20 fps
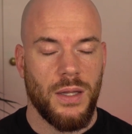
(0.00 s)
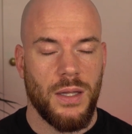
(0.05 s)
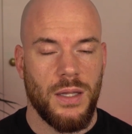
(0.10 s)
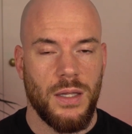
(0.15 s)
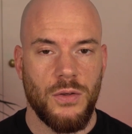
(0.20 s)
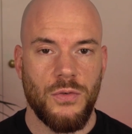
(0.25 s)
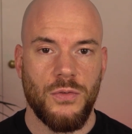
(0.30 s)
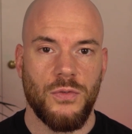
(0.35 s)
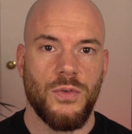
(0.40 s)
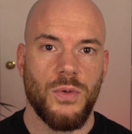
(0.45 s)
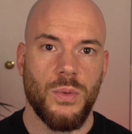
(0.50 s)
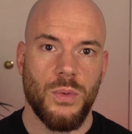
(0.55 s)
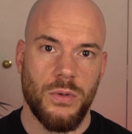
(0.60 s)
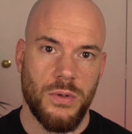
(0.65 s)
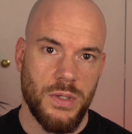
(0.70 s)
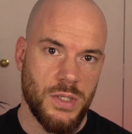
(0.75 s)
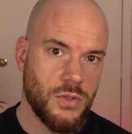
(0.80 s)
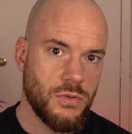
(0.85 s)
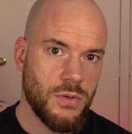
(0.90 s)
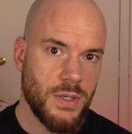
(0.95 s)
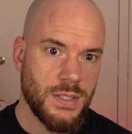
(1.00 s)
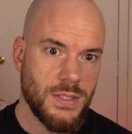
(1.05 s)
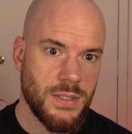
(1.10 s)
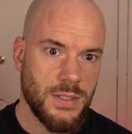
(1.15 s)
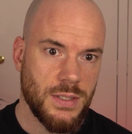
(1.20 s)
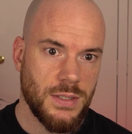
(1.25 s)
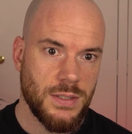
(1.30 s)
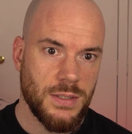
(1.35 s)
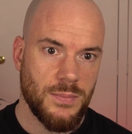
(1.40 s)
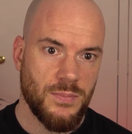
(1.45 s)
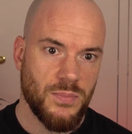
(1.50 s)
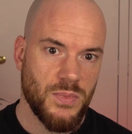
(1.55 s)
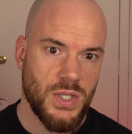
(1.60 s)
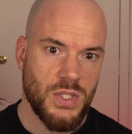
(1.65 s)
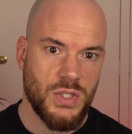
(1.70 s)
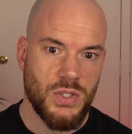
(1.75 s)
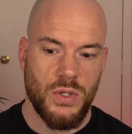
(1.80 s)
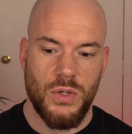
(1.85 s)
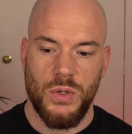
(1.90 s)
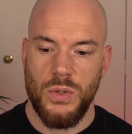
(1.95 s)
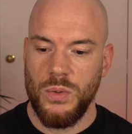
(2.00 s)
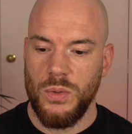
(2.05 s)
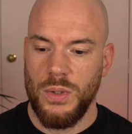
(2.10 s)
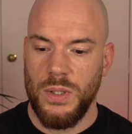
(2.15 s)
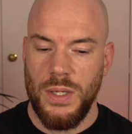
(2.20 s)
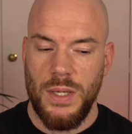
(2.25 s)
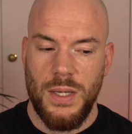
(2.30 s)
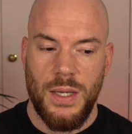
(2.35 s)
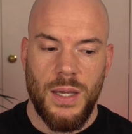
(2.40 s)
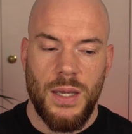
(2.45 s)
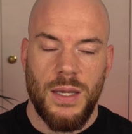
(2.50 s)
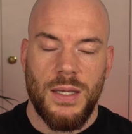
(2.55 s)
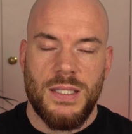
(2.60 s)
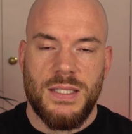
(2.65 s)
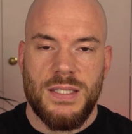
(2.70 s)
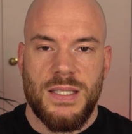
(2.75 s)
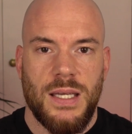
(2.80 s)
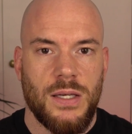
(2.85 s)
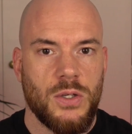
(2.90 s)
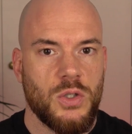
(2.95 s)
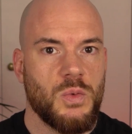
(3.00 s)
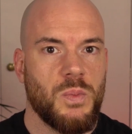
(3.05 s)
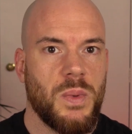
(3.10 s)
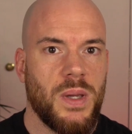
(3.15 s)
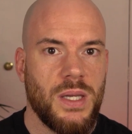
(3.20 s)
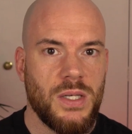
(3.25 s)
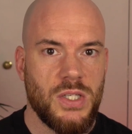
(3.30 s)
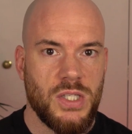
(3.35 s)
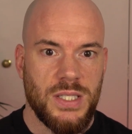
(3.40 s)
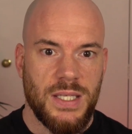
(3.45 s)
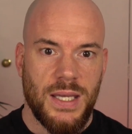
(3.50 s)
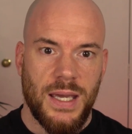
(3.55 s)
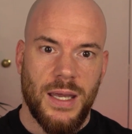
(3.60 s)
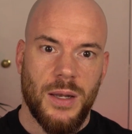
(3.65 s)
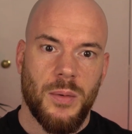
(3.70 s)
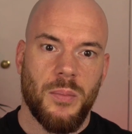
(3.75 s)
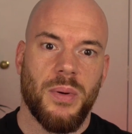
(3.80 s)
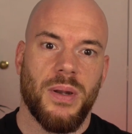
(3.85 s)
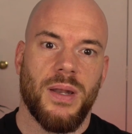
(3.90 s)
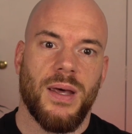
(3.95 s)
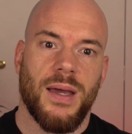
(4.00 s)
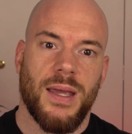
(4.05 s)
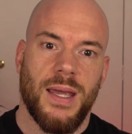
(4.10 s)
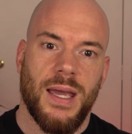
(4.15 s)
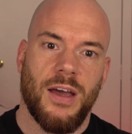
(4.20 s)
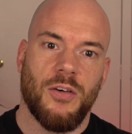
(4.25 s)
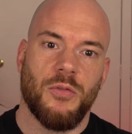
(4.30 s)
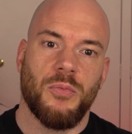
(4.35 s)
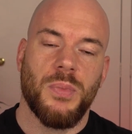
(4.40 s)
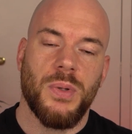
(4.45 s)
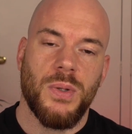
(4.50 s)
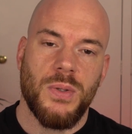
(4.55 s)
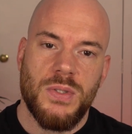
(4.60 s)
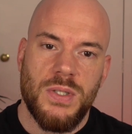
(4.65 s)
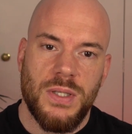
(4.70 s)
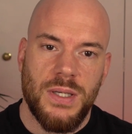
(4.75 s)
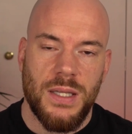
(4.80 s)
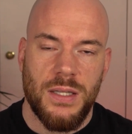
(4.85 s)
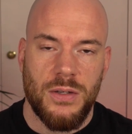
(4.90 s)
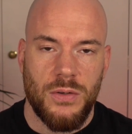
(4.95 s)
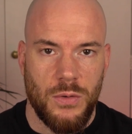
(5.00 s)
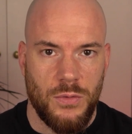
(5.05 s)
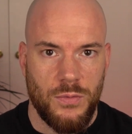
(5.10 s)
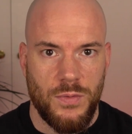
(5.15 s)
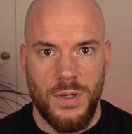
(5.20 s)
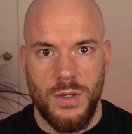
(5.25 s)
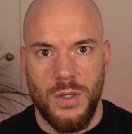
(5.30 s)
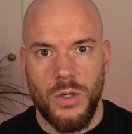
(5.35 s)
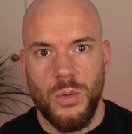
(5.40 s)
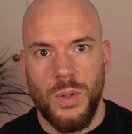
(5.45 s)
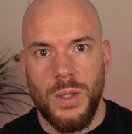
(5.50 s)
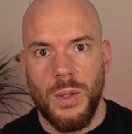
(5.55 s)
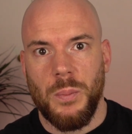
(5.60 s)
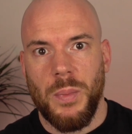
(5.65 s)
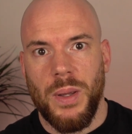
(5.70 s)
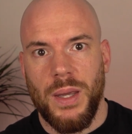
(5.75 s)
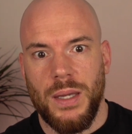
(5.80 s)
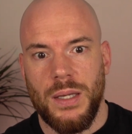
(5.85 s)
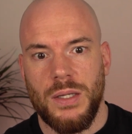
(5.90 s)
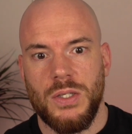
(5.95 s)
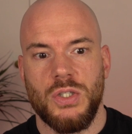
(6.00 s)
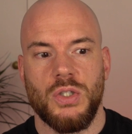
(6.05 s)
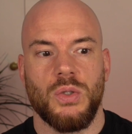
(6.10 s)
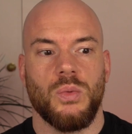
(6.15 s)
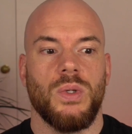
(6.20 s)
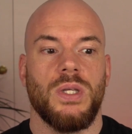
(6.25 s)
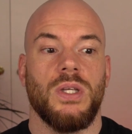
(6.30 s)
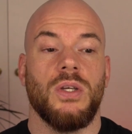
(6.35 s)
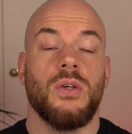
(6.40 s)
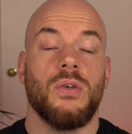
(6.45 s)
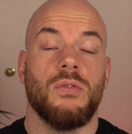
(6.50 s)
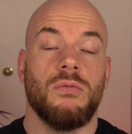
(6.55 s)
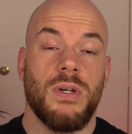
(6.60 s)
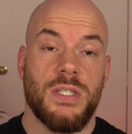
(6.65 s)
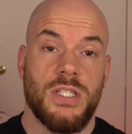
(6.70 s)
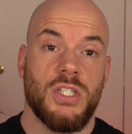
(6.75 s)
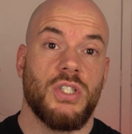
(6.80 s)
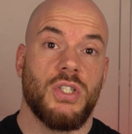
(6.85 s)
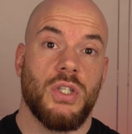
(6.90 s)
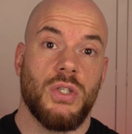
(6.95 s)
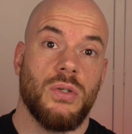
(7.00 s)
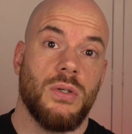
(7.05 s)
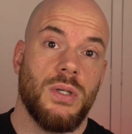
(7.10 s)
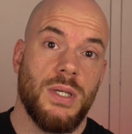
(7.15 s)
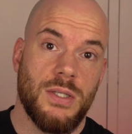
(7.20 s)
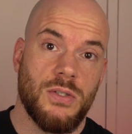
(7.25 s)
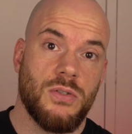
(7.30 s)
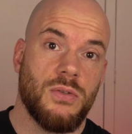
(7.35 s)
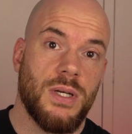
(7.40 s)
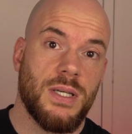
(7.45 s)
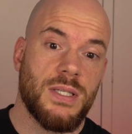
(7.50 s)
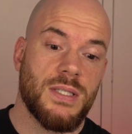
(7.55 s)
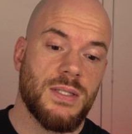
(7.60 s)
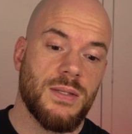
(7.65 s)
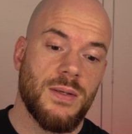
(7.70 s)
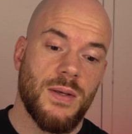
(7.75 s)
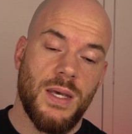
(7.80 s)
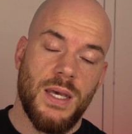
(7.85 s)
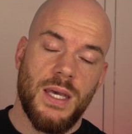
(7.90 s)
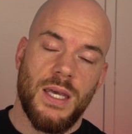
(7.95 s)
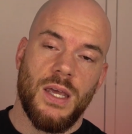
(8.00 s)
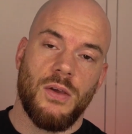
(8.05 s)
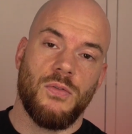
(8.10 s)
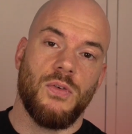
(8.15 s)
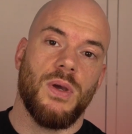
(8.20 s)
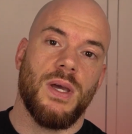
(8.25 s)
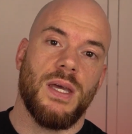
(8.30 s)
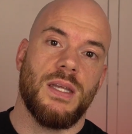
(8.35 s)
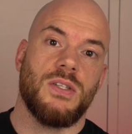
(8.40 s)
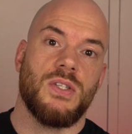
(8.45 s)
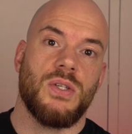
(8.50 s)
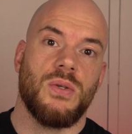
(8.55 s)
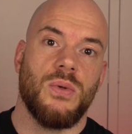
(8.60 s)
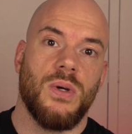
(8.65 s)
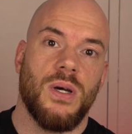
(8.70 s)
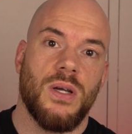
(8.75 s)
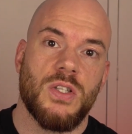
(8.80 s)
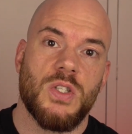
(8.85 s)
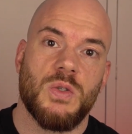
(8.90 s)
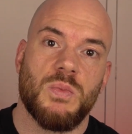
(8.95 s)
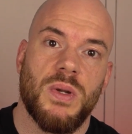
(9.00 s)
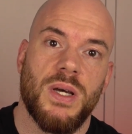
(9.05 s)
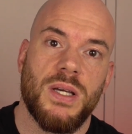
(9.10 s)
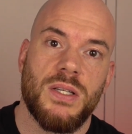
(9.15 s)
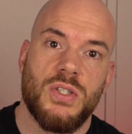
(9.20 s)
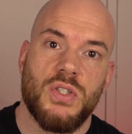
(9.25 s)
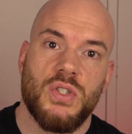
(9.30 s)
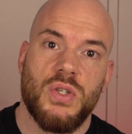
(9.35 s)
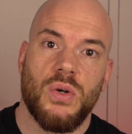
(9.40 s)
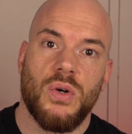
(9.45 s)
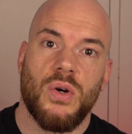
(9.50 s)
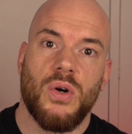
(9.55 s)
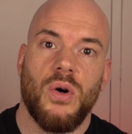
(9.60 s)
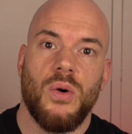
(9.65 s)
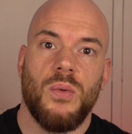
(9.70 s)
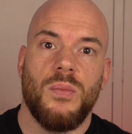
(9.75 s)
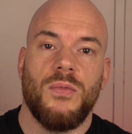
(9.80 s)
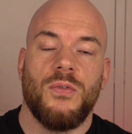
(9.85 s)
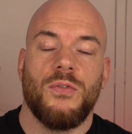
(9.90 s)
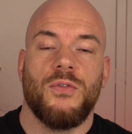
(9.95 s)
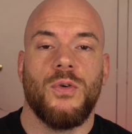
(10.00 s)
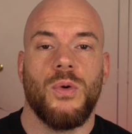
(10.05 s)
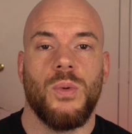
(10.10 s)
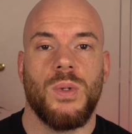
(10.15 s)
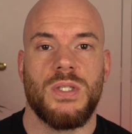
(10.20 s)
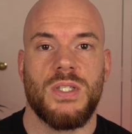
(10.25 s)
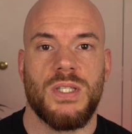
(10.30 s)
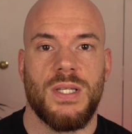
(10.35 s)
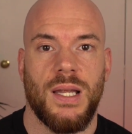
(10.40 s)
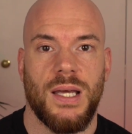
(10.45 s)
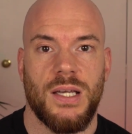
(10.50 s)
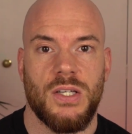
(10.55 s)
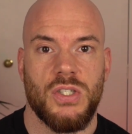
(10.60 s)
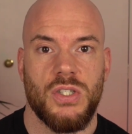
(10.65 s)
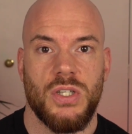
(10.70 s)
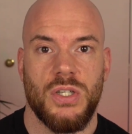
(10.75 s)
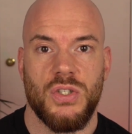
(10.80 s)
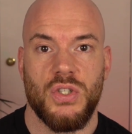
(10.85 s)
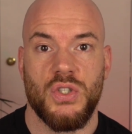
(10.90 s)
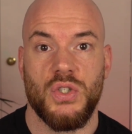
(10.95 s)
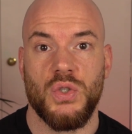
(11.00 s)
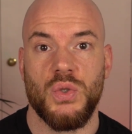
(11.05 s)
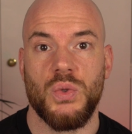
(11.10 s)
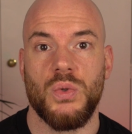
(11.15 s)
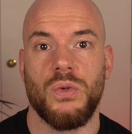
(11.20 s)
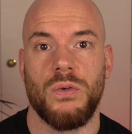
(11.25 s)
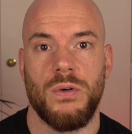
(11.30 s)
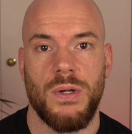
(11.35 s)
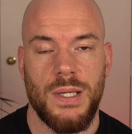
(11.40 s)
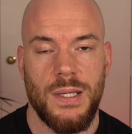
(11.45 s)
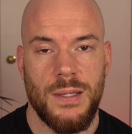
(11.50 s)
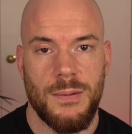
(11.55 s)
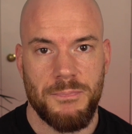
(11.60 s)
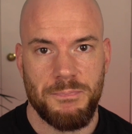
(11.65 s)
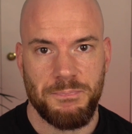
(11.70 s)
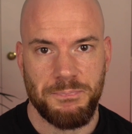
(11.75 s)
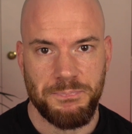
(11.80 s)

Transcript: If you are interested, there's no sales page yet, but I have put together a very quick page where you can register your interest if you head to unsplice.com/story.